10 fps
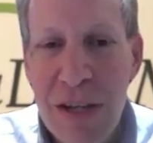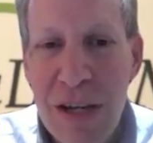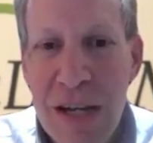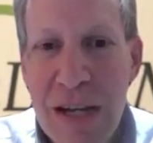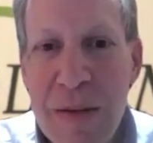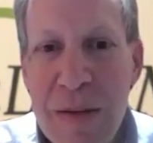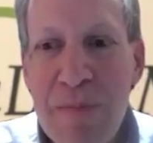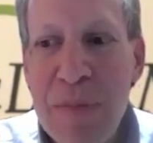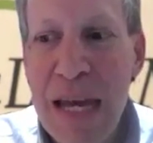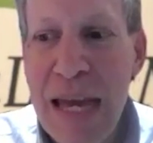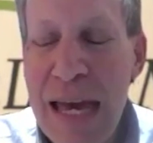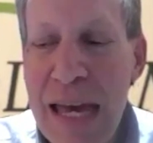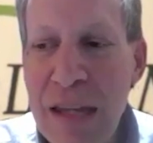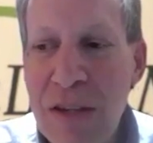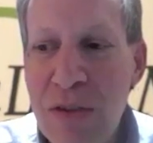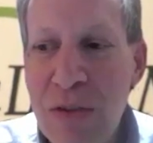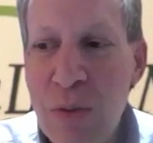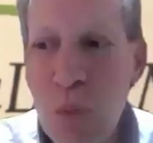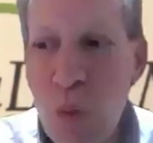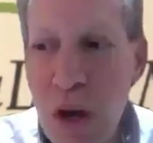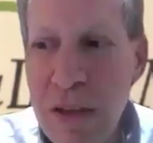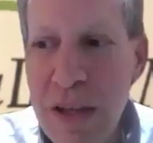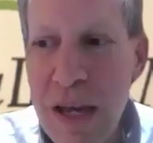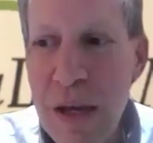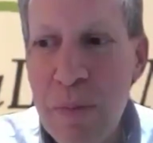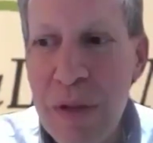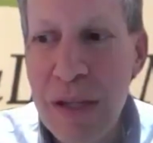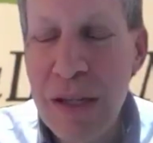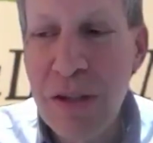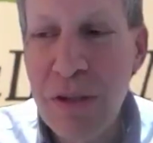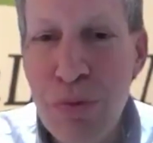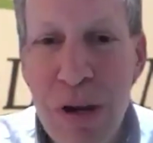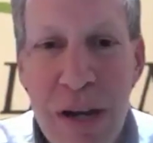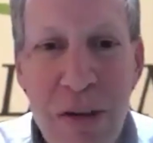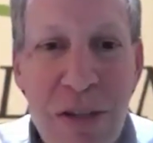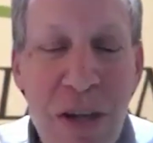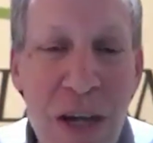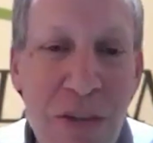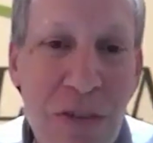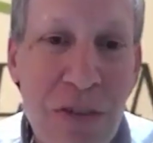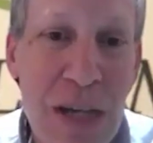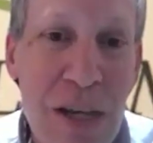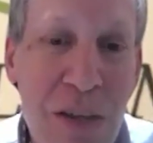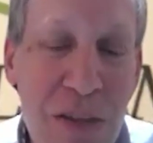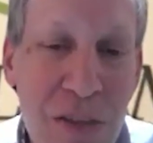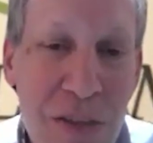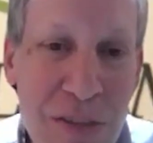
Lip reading: And one of them is prioritizing your health.